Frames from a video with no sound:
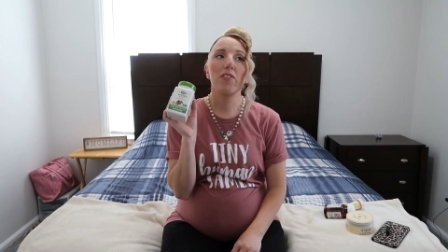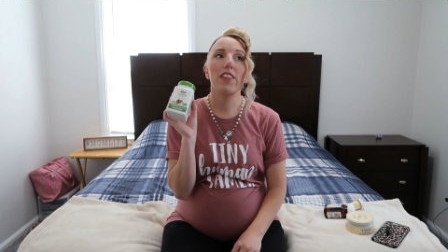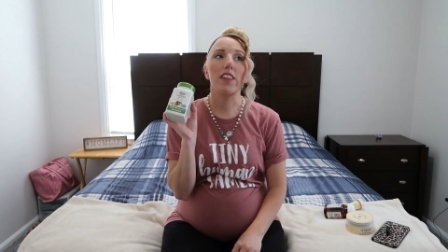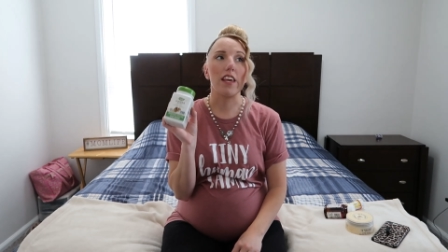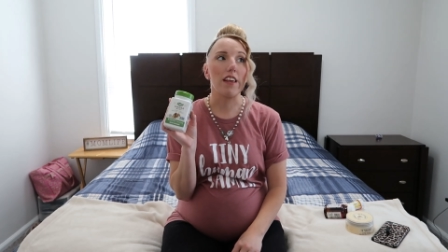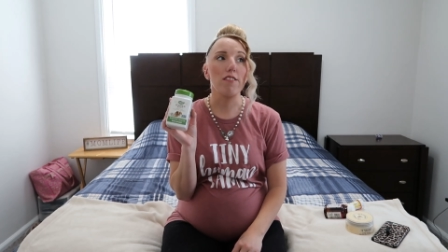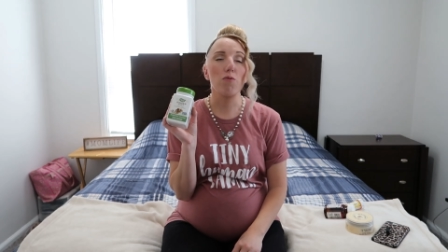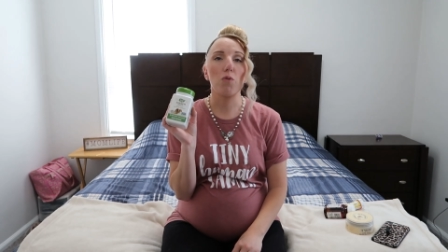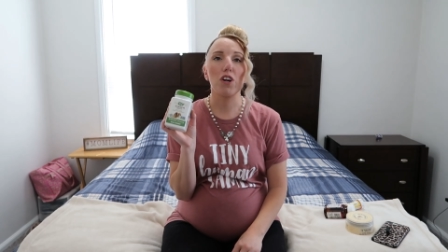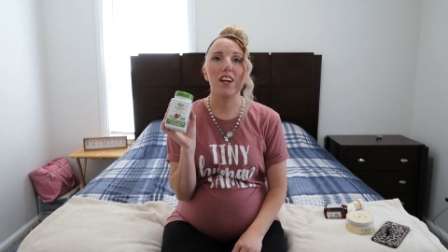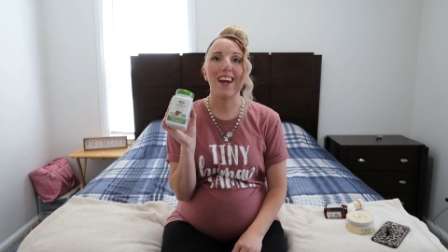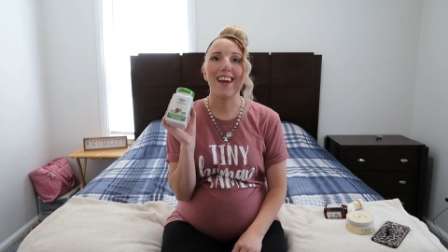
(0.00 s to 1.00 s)
These
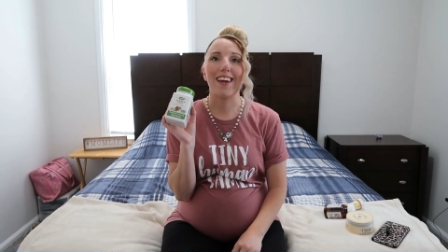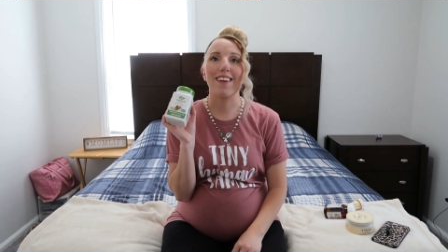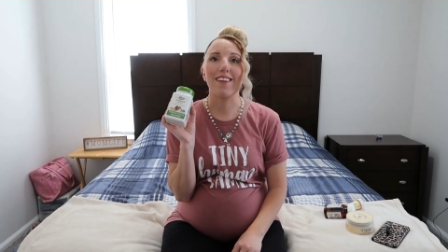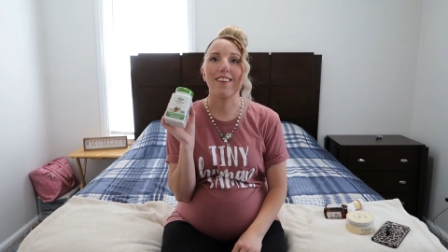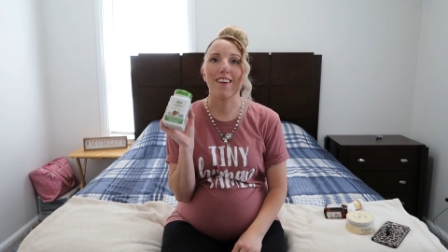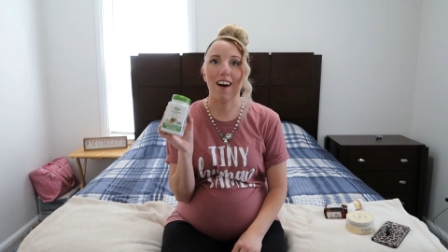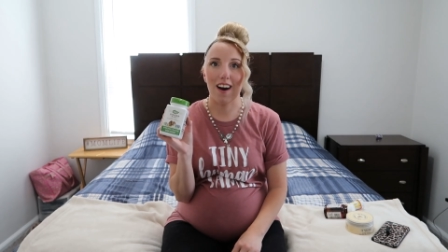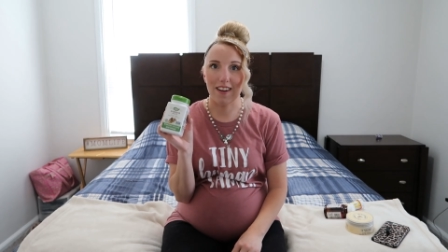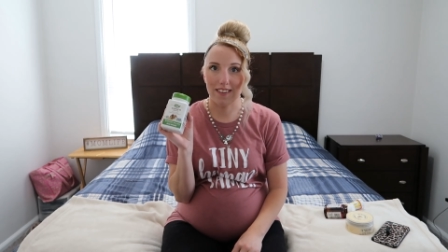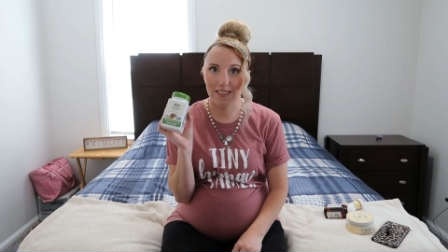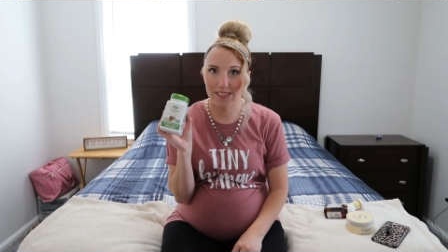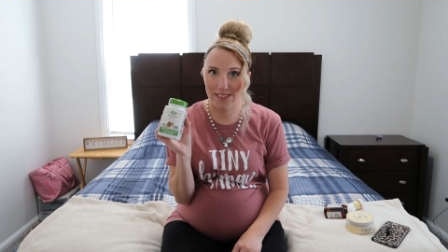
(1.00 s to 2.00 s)
were a
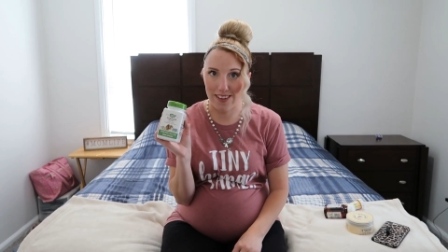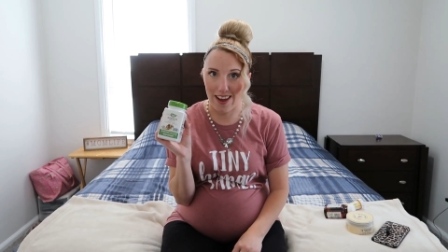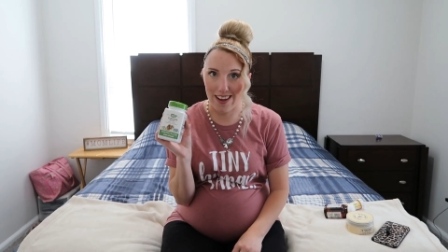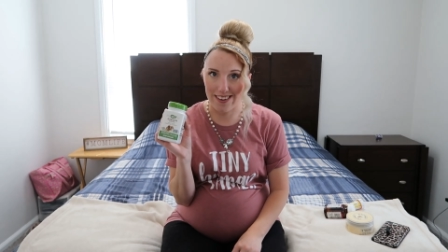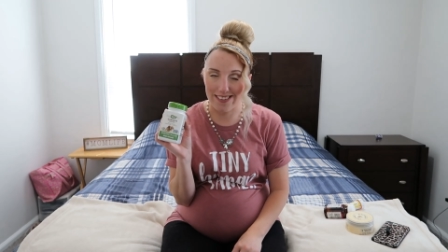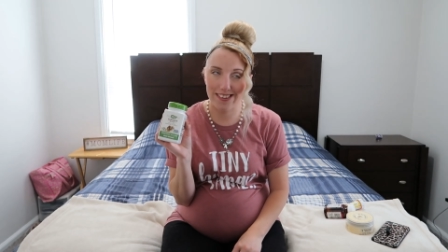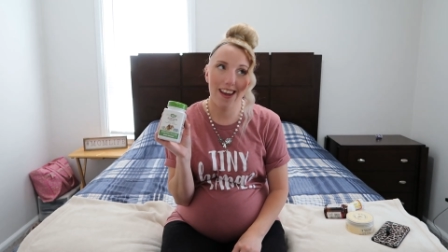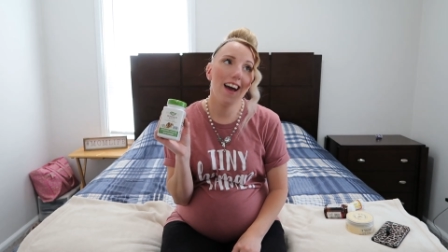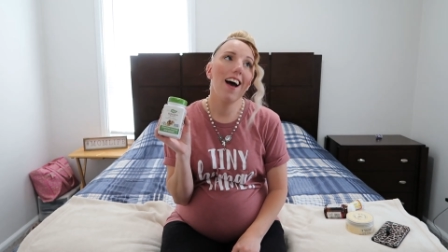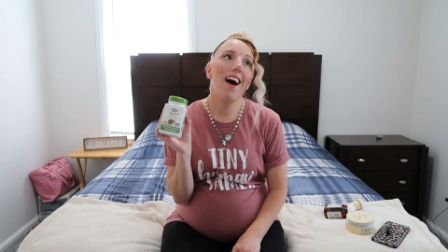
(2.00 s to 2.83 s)
godsend.